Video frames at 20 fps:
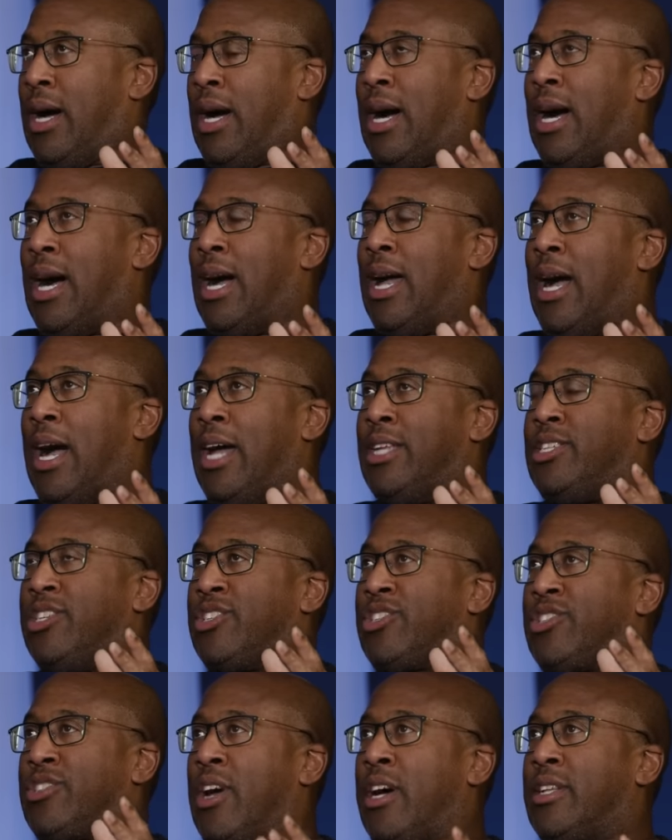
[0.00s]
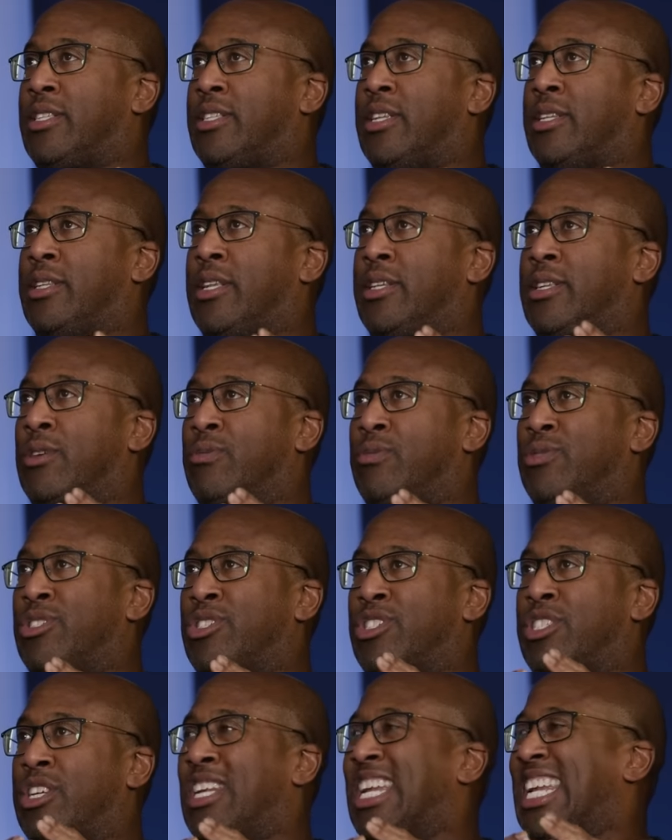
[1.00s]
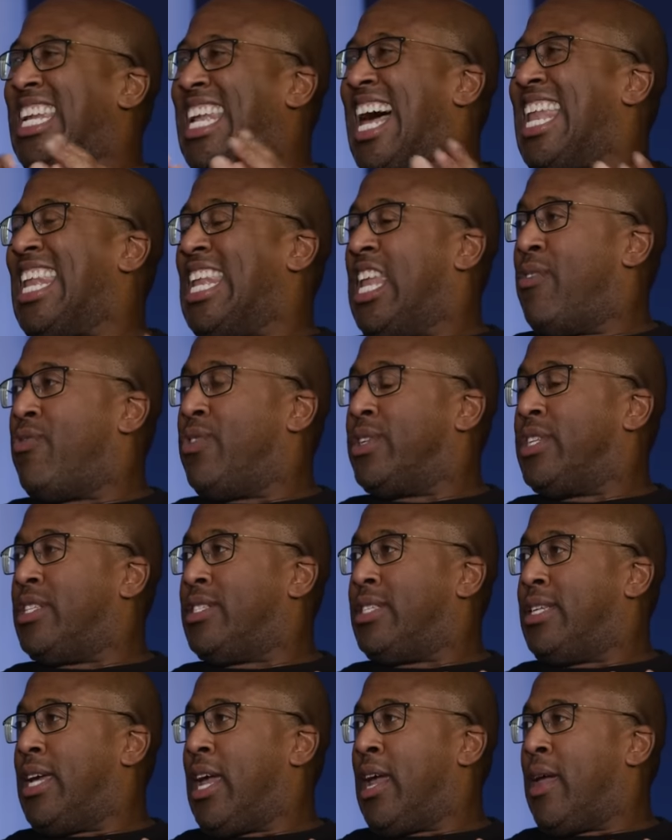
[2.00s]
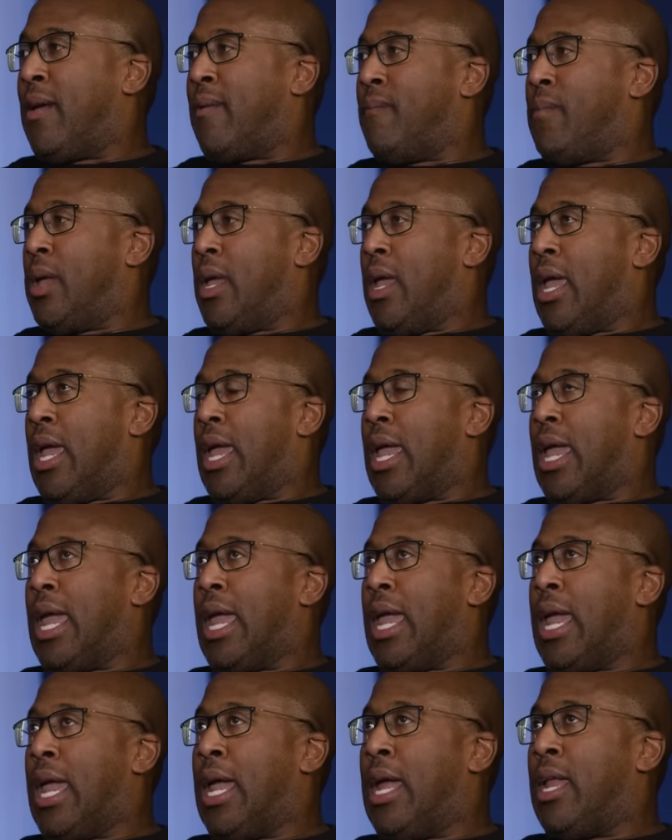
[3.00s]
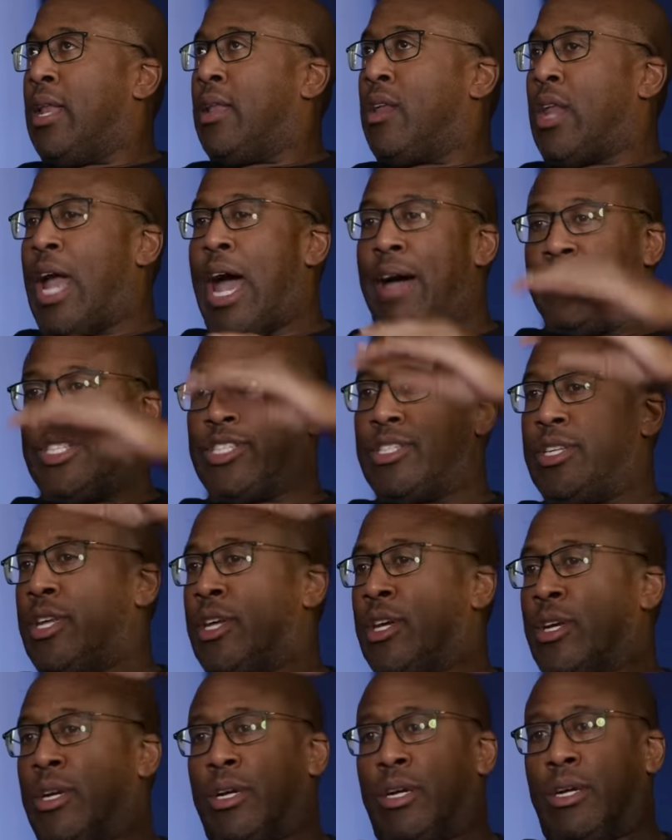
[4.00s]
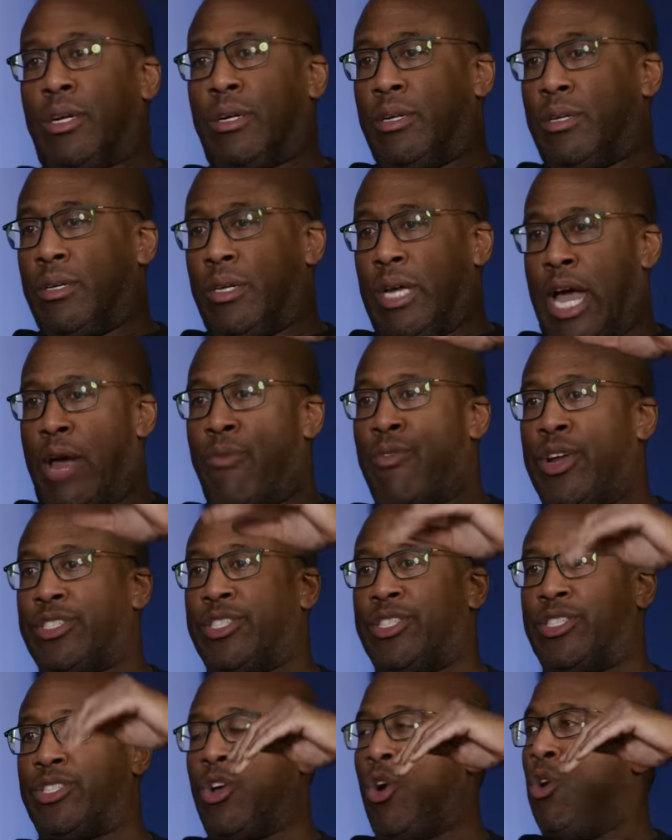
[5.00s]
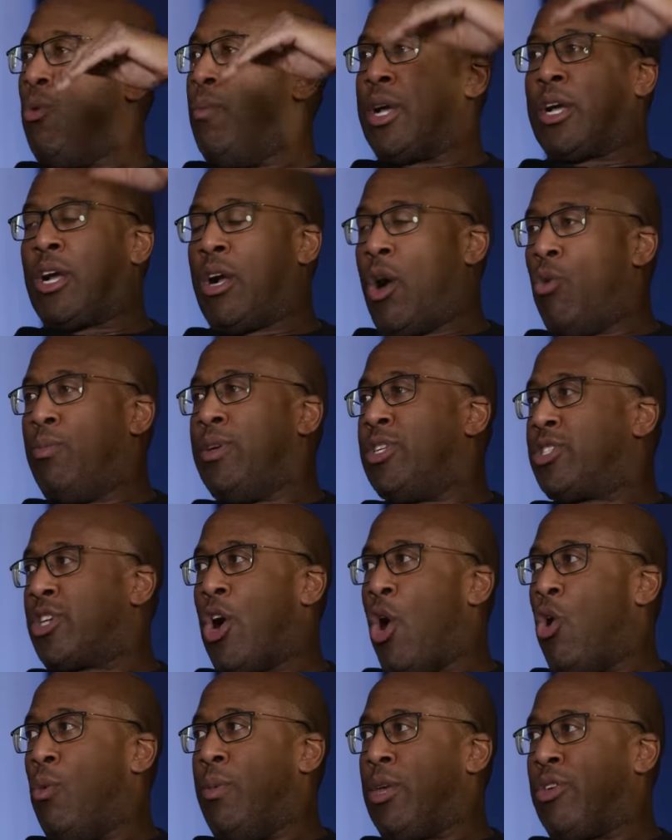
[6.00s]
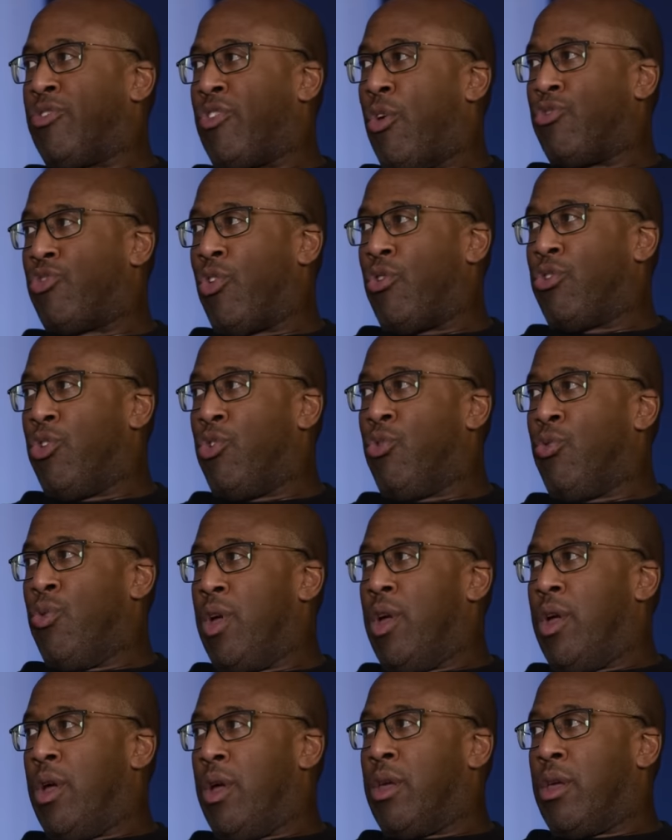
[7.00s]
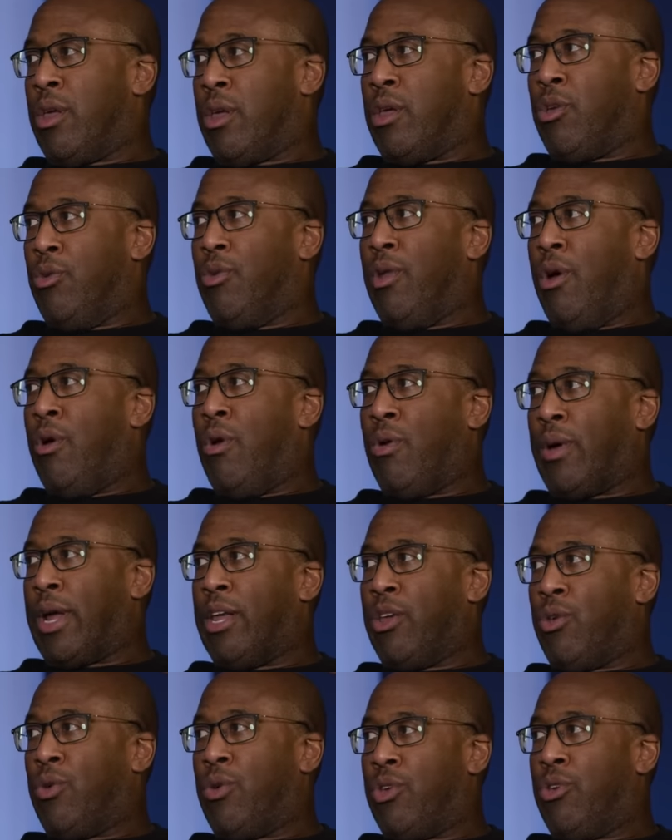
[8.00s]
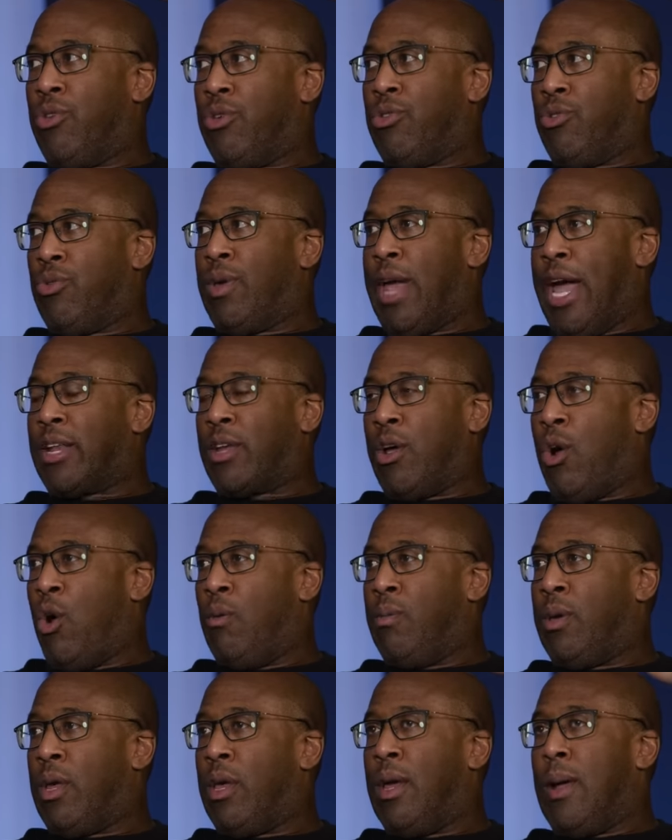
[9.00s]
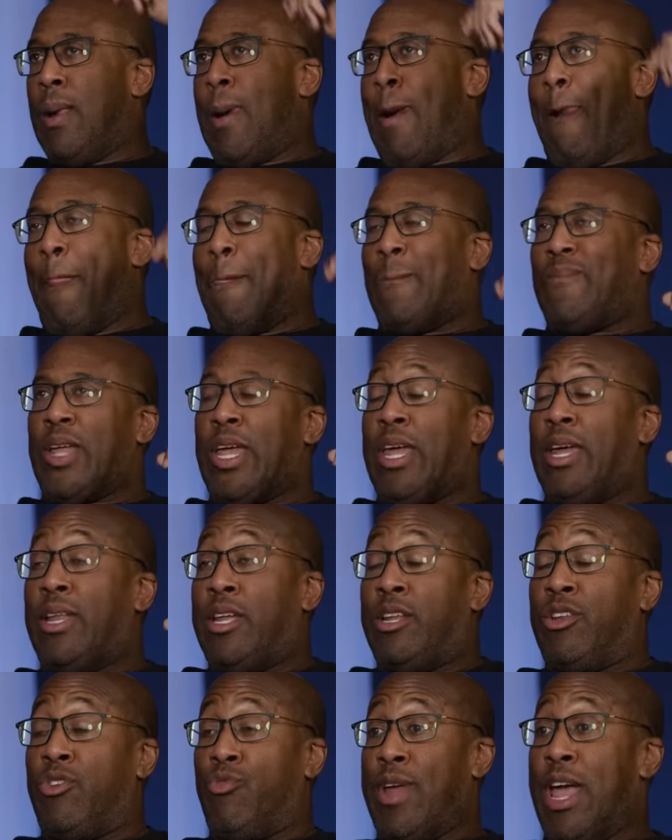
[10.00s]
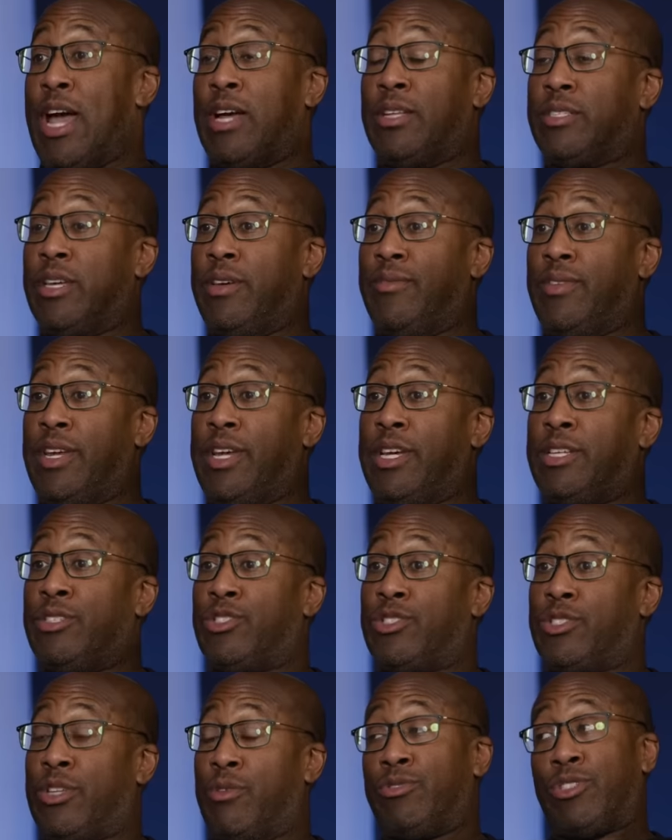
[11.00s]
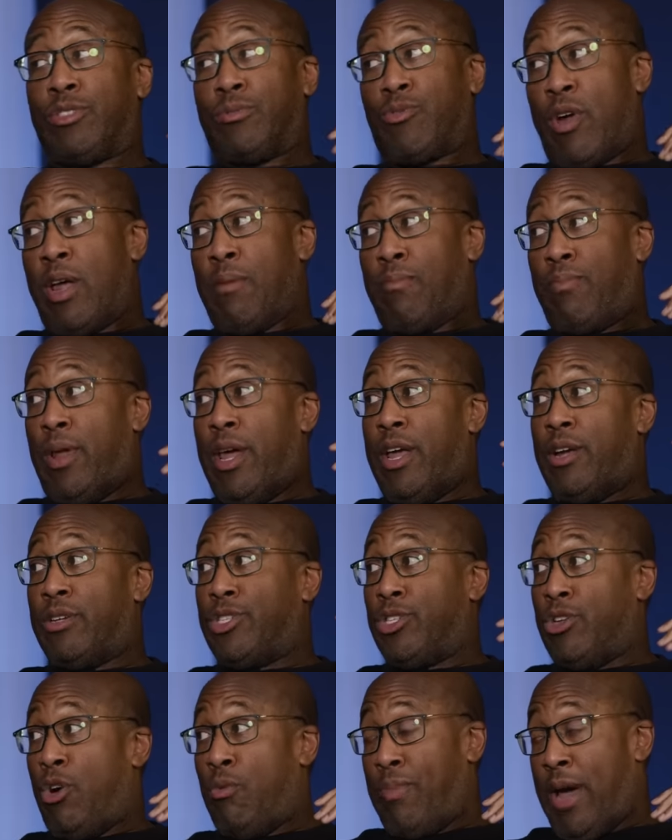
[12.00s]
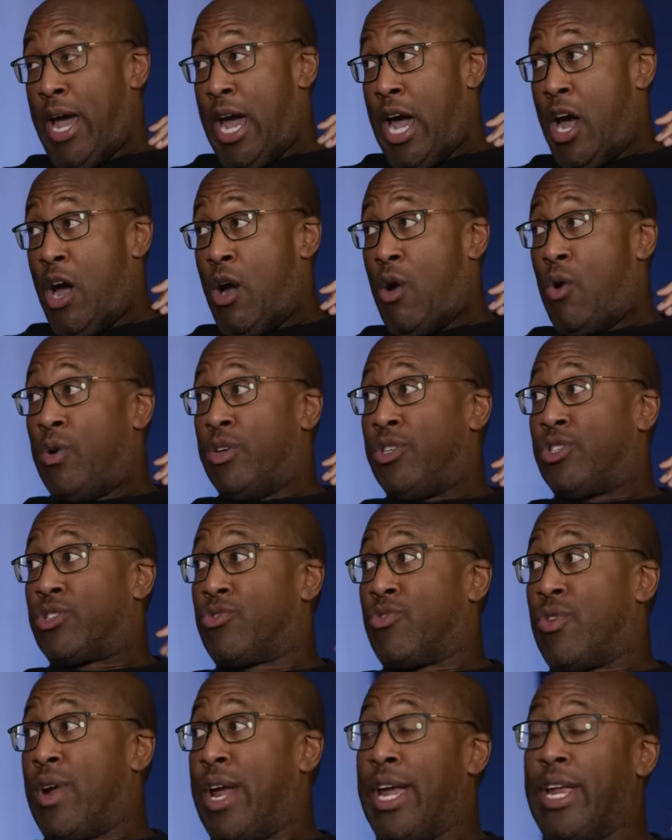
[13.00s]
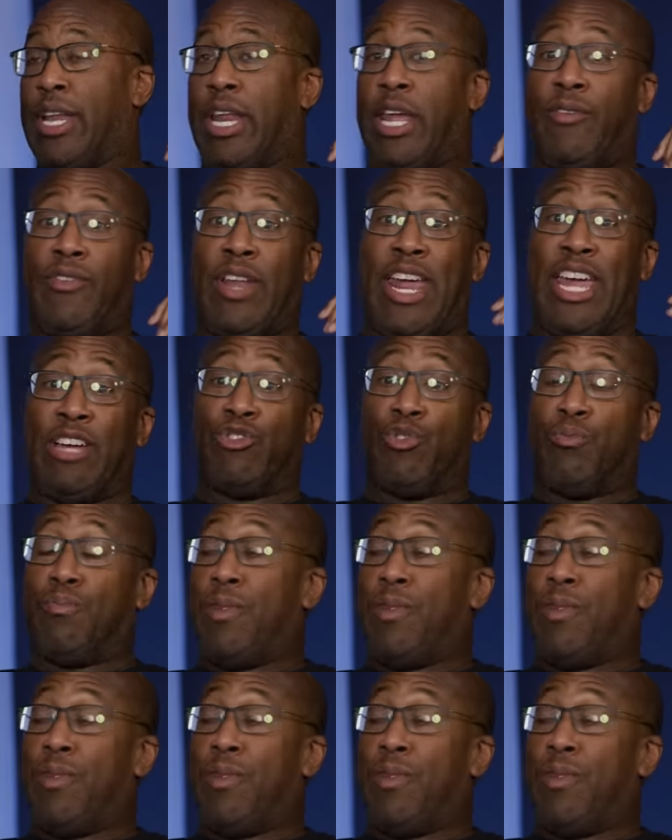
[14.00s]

I, I just thought that there was still a lot left with the team. And obviously, God rest his soul, but Kobe's Kobe. So, mm-hmm. so you, mm-hmm. you know, okay, you, you got Kobe and then the reality of it is, there were some great players. You know, Pau is mm-hmm. great. Even mm-hmm. Andrew